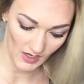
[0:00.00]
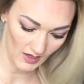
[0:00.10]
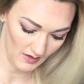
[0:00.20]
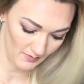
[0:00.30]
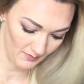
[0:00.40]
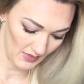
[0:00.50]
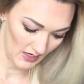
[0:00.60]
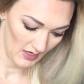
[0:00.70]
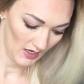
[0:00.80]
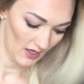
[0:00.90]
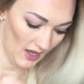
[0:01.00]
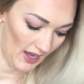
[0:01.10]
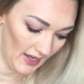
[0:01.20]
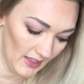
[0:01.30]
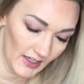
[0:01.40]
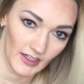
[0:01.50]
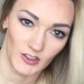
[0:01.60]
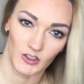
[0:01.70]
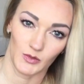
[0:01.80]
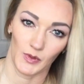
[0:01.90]
I like
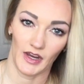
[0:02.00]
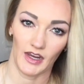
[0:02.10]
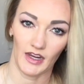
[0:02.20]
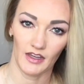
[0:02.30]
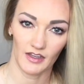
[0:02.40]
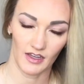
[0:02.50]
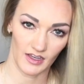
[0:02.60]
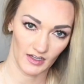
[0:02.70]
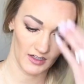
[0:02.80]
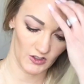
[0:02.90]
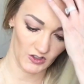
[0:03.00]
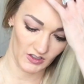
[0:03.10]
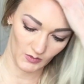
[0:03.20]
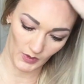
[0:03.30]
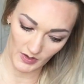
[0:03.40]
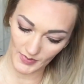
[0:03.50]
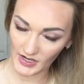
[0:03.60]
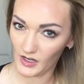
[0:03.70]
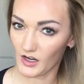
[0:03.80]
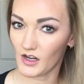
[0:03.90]
to spray a conditioning spray on my
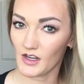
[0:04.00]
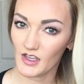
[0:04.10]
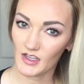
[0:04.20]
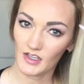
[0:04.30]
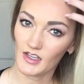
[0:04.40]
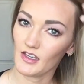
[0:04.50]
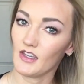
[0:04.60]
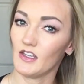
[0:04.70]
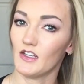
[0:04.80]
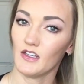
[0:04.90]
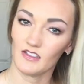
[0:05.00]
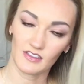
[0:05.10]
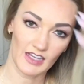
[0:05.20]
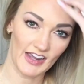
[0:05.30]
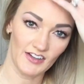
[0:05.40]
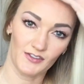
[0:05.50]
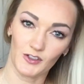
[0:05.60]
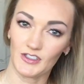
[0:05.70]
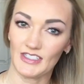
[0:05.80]
hair, kind of for